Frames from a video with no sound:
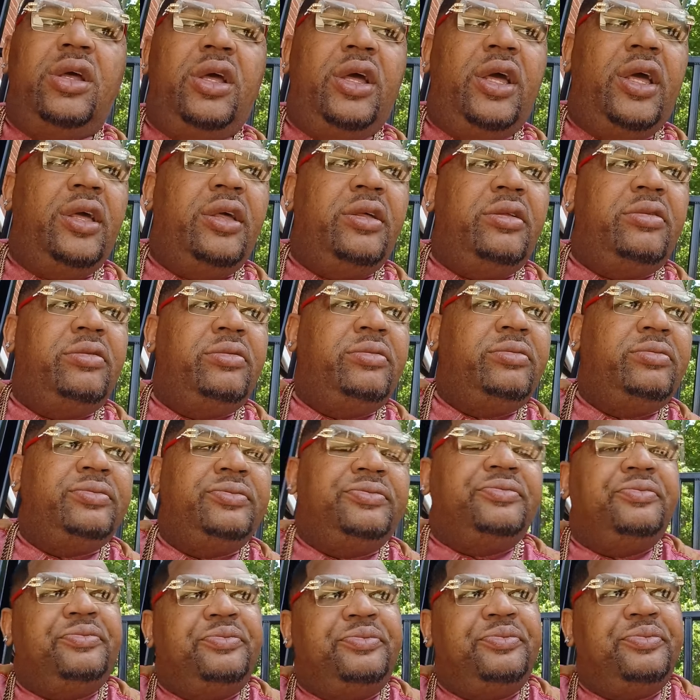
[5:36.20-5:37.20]
And
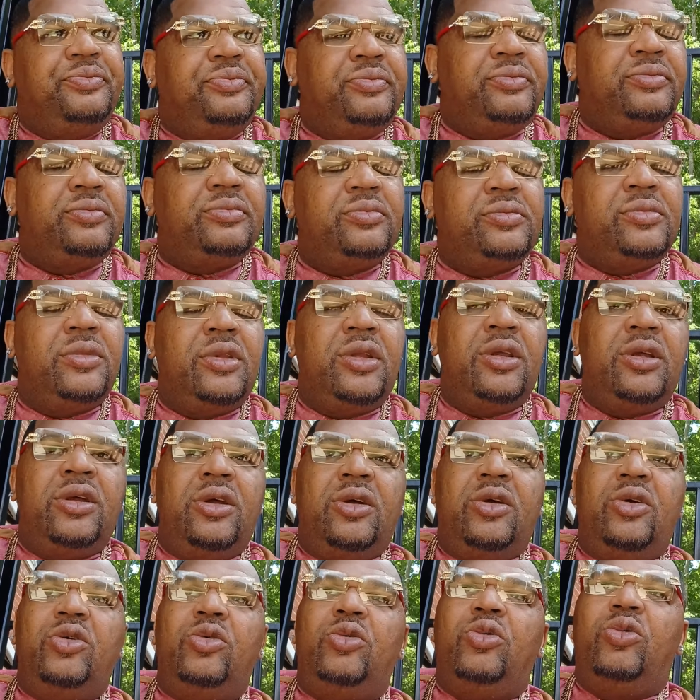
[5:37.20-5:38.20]

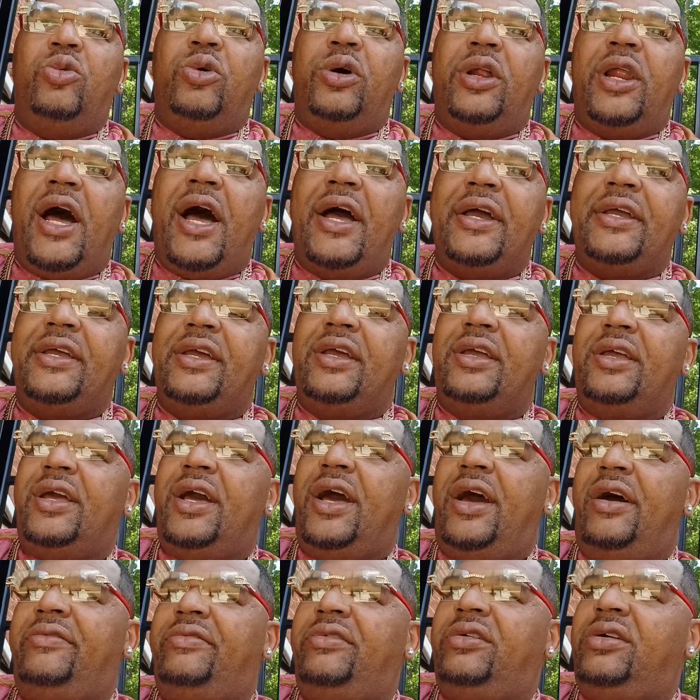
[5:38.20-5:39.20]
what I can
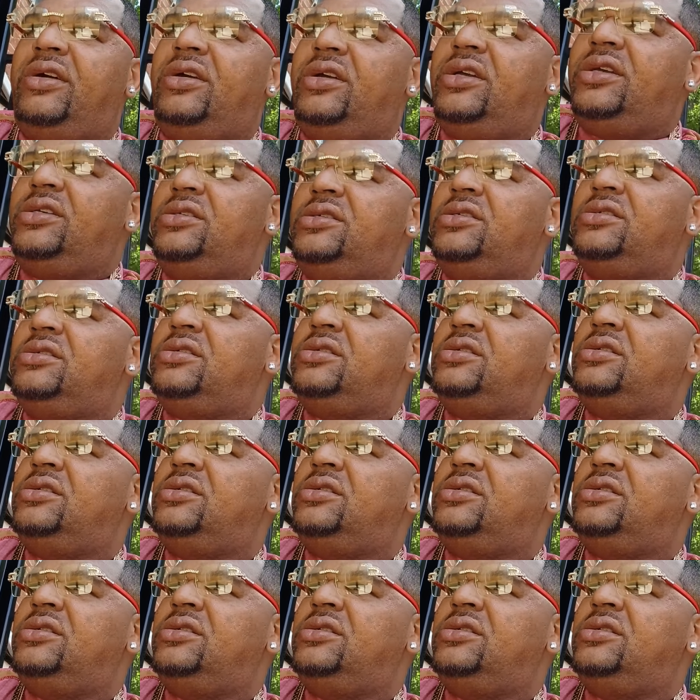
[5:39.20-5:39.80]
gather is